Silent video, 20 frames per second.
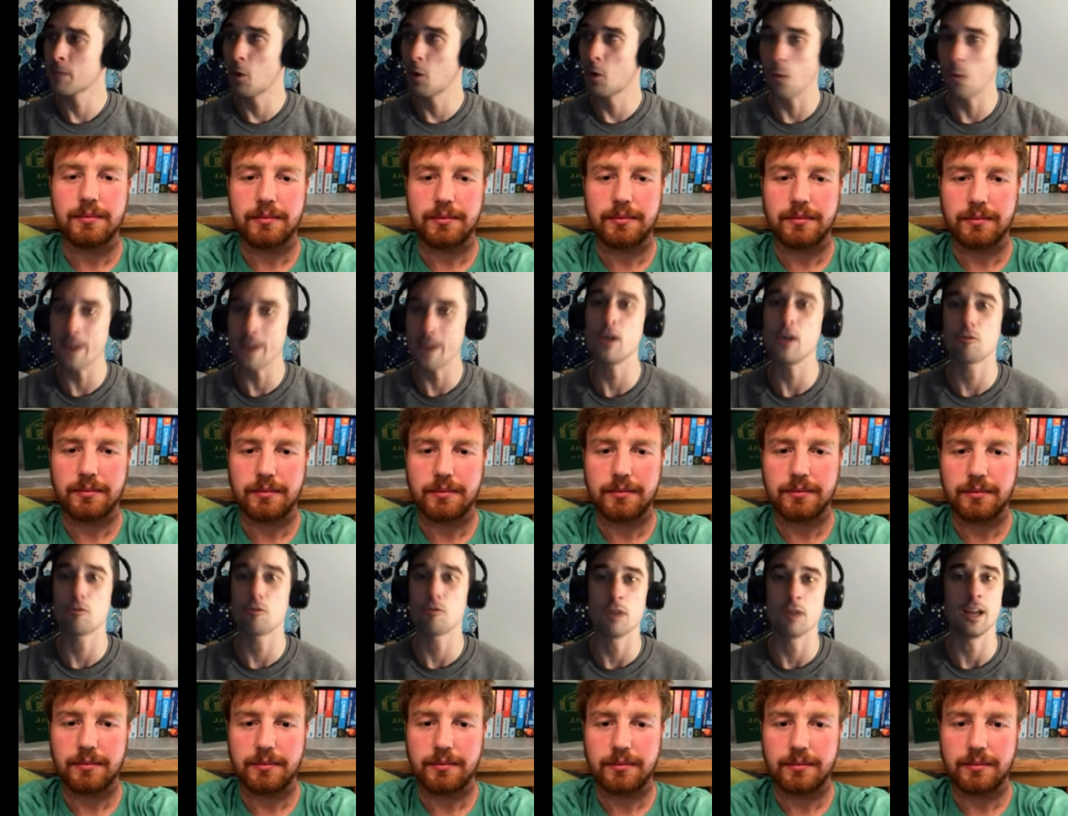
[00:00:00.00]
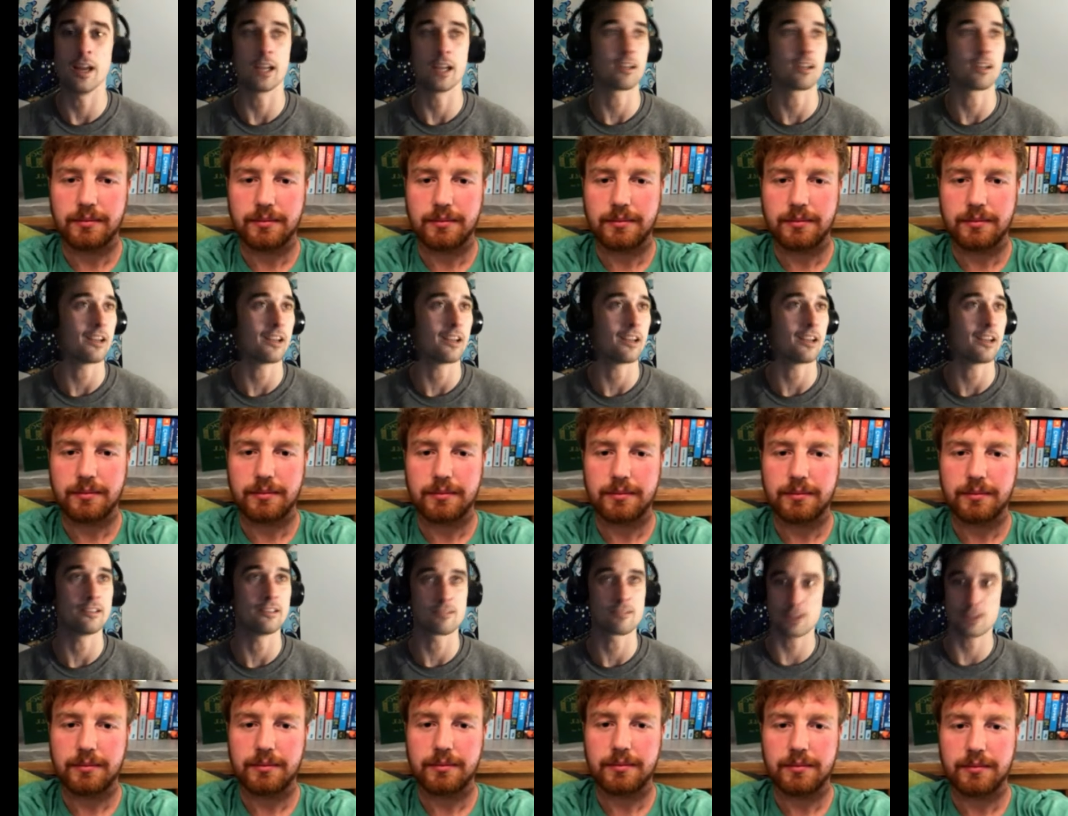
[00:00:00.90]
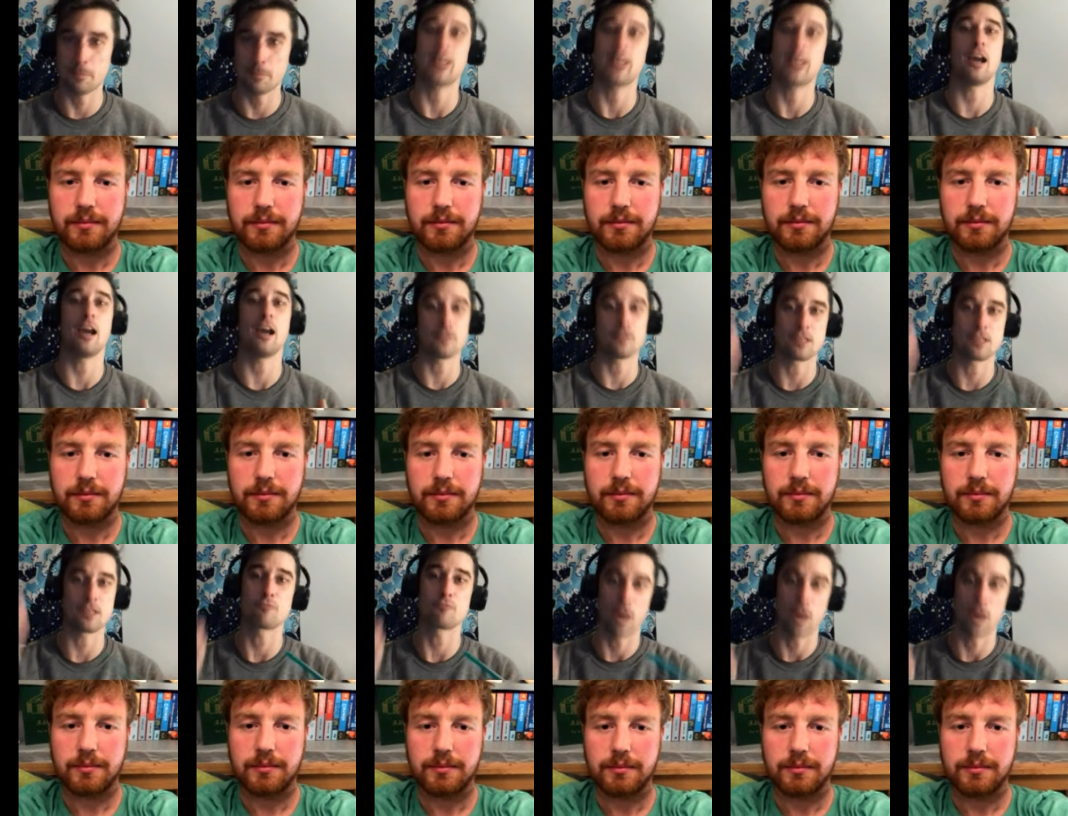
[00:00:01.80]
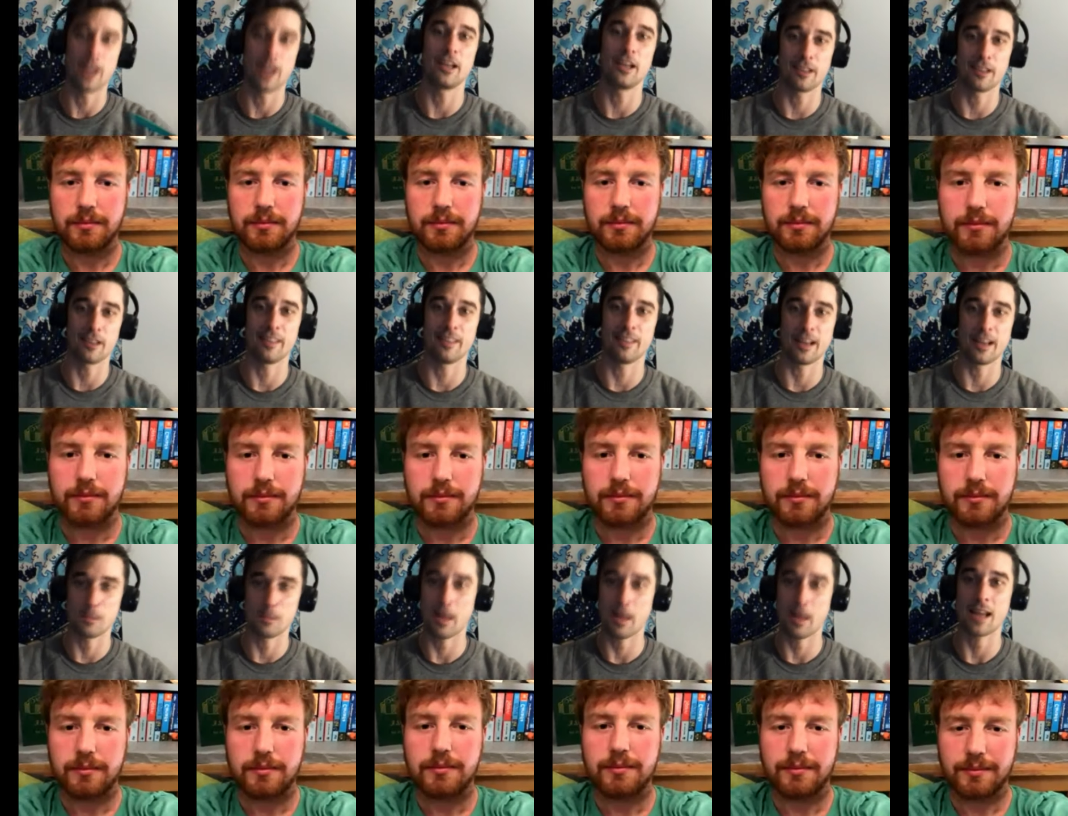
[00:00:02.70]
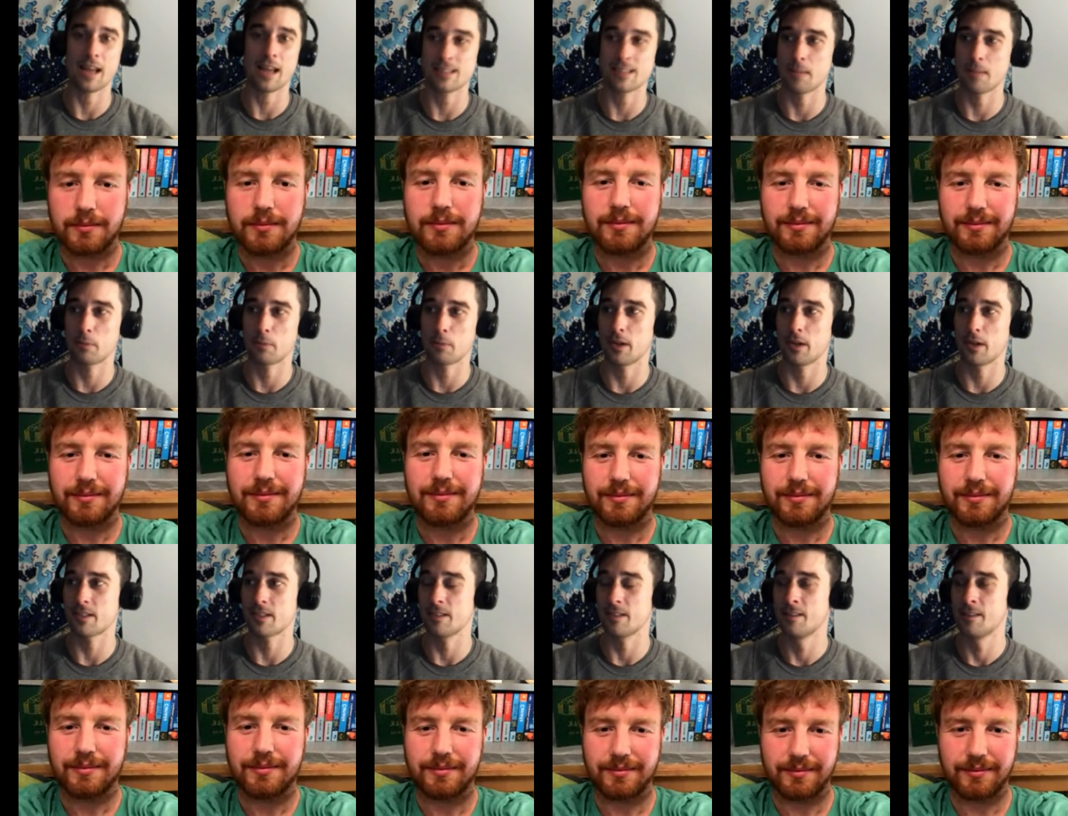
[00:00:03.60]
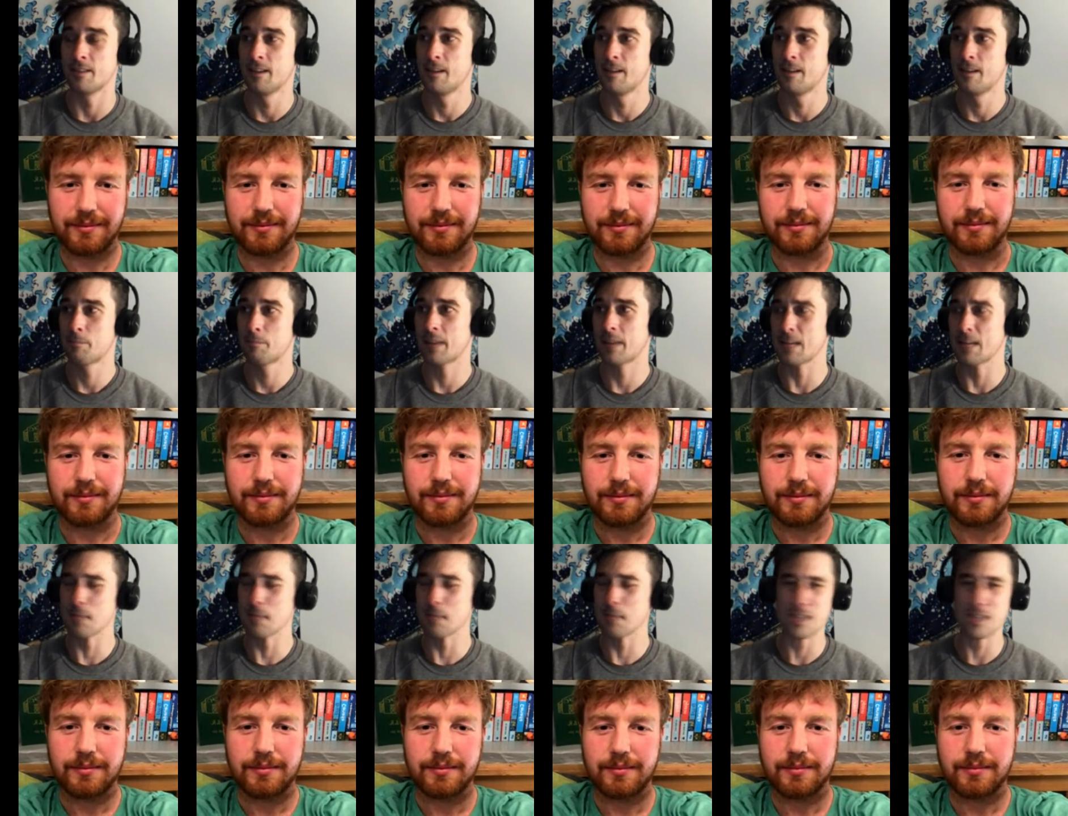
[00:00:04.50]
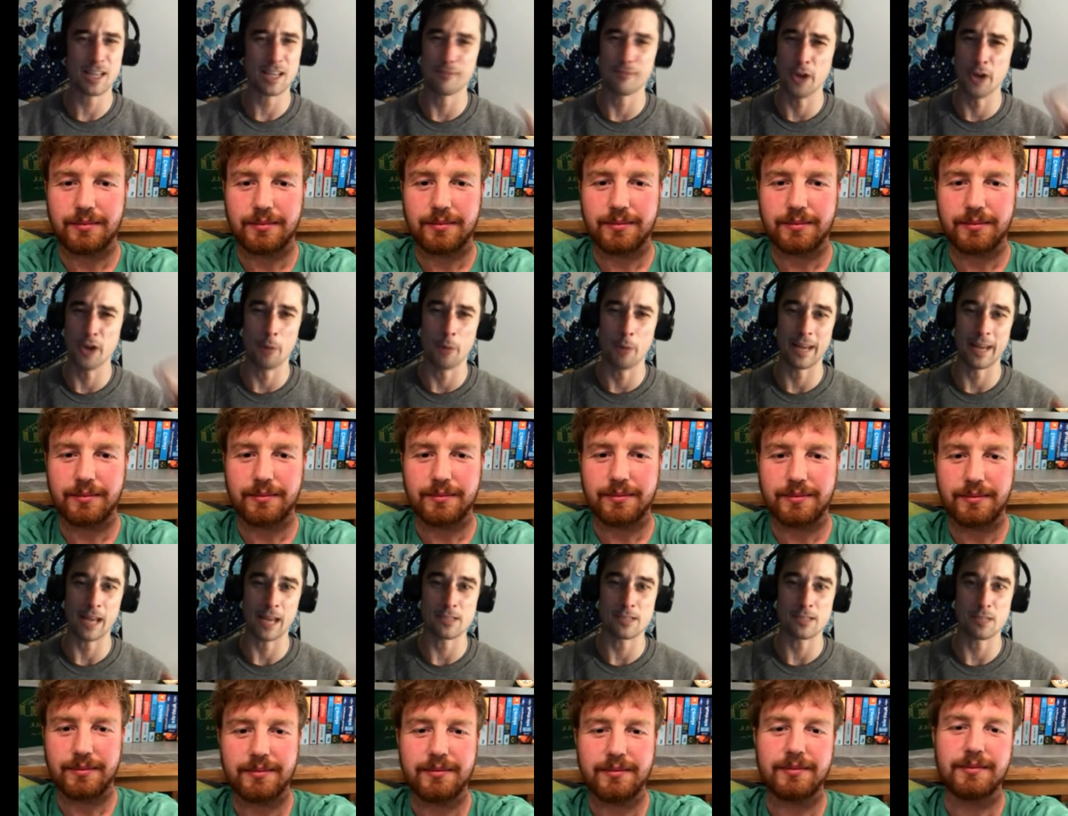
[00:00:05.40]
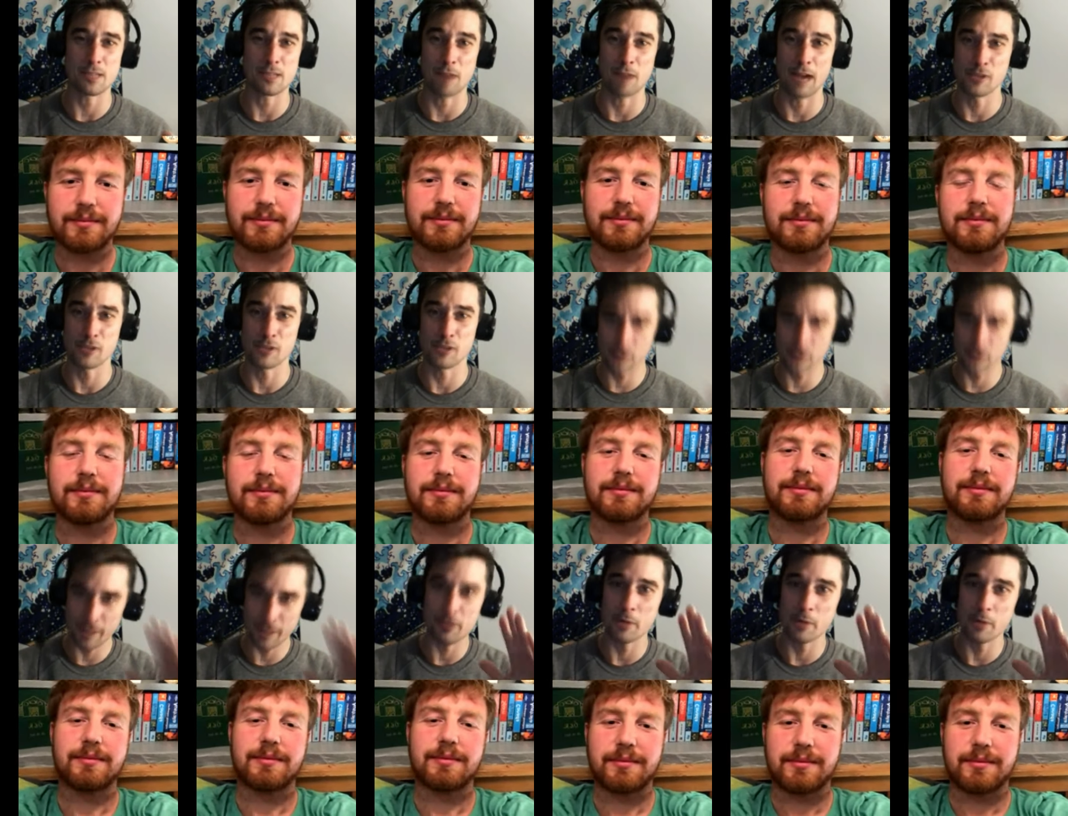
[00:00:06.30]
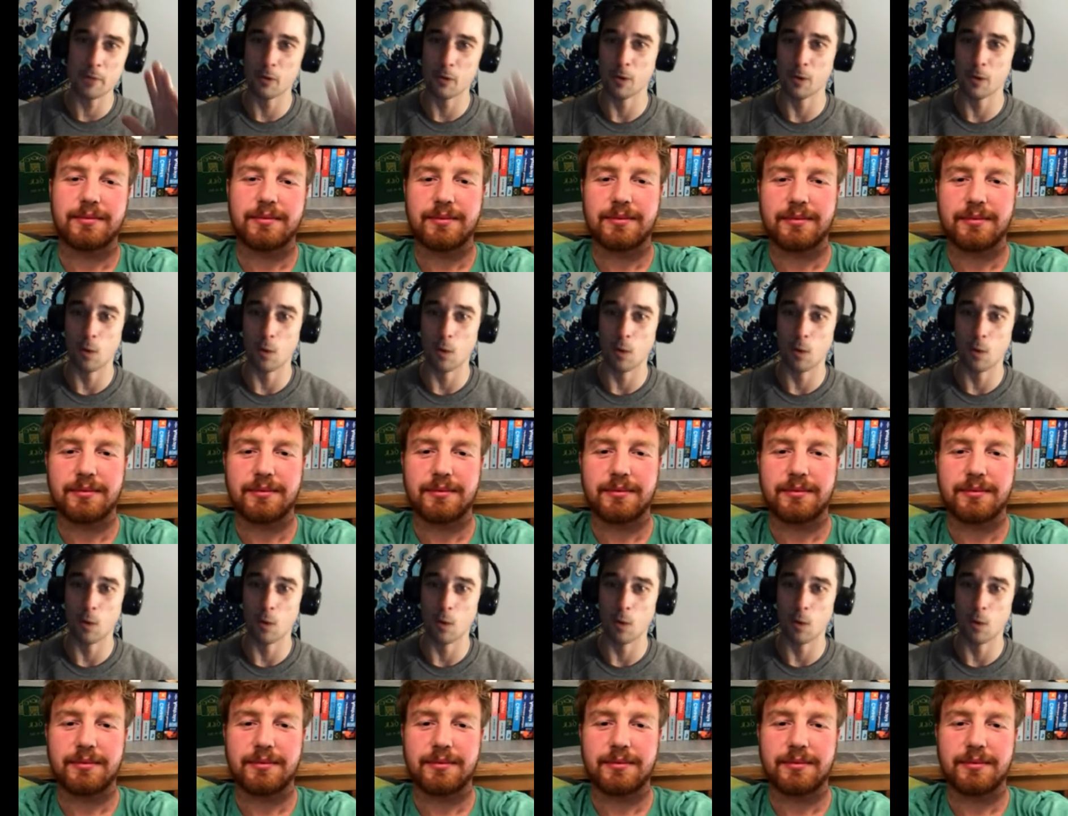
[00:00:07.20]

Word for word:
Speaker 1: when you're running and somebody else is running and then you pass that person, mm. especially if nobody else is around, you give them a quick